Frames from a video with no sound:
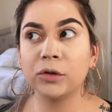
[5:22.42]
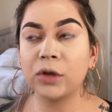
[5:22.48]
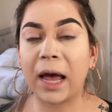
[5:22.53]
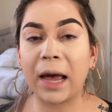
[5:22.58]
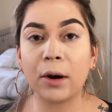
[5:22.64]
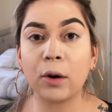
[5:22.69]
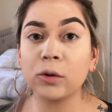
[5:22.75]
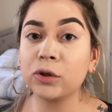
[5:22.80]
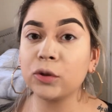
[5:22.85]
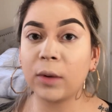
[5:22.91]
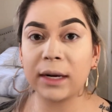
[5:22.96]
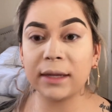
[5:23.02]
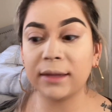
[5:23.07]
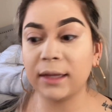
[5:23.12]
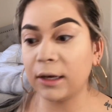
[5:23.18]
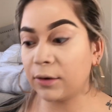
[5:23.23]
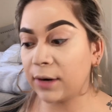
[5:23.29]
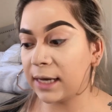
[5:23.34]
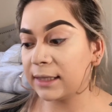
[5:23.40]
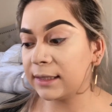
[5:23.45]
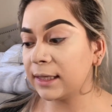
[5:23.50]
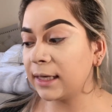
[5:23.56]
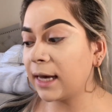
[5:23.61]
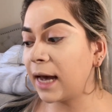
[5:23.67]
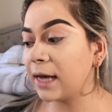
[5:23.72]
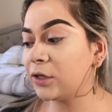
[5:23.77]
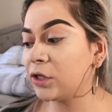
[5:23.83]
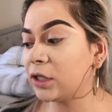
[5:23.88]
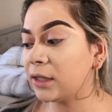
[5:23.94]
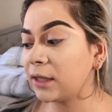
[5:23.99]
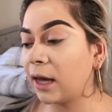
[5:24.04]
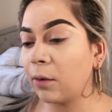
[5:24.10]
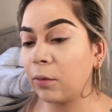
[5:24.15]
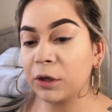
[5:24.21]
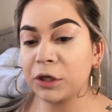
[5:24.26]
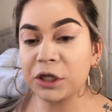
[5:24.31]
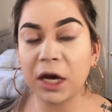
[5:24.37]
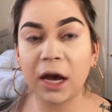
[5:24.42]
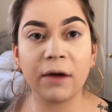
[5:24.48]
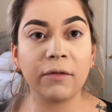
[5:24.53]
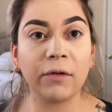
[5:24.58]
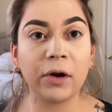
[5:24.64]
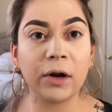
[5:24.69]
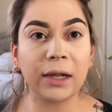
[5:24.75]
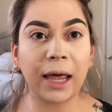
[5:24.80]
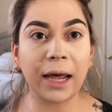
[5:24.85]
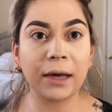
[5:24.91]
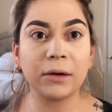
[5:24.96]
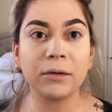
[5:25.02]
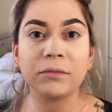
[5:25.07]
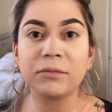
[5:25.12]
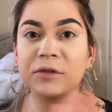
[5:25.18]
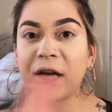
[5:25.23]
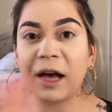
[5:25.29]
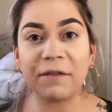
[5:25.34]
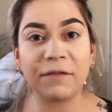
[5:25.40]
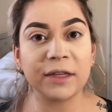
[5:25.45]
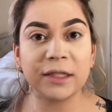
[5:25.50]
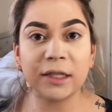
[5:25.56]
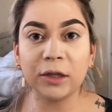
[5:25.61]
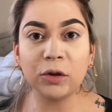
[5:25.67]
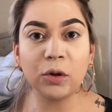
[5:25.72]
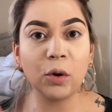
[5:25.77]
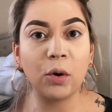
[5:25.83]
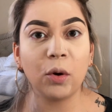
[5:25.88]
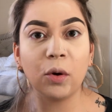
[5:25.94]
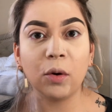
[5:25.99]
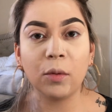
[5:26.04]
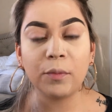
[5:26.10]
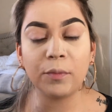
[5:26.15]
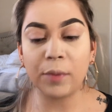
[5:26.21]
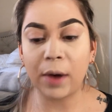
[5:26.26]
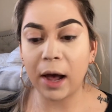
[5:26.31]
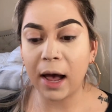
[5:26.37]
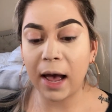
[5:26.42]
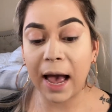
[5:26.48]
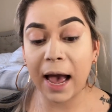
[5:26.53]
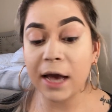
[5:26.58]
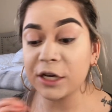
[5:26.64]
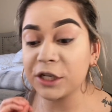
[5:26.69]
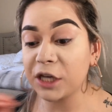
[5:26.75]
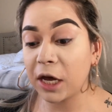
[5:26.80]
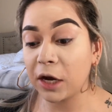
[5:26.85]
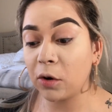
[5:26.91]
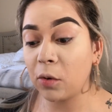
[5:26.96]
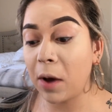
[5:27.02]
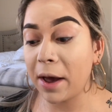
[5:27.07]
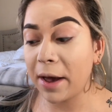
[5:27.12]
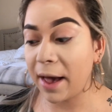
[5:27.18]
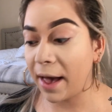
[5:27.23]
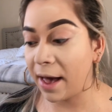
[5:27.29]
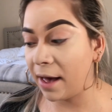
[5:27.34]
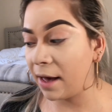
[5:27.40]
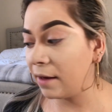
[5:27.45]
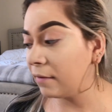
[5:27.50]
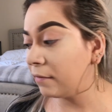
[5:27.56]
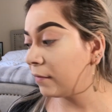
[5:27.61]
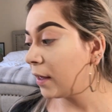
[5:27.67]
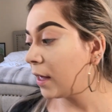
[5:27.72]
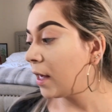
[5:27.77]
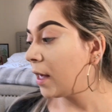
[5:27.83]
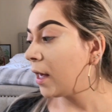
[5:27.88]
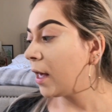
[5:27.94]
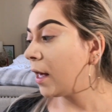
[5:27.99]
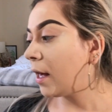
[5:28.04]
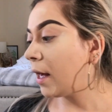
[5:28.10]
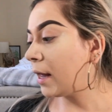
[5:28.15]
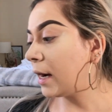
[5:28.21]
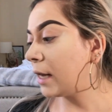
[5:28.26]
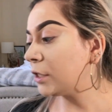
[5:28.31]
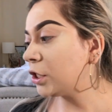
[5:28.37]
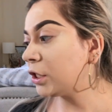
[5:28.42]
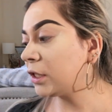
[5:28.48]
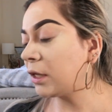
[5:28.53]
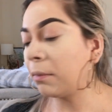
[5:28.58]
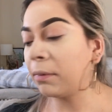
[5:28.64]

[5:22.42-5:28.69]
I don't do anything crazy. I just get whichever like cafecito eyeshadow I have, and I just